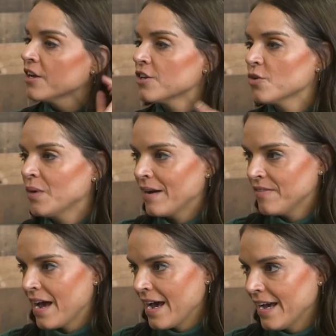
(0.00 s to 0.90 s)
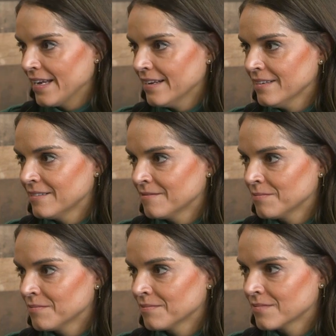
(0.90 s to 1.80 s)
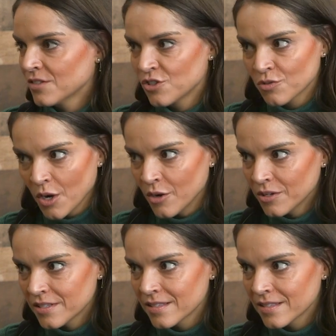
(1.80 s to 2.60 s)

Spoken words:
you have had strokes.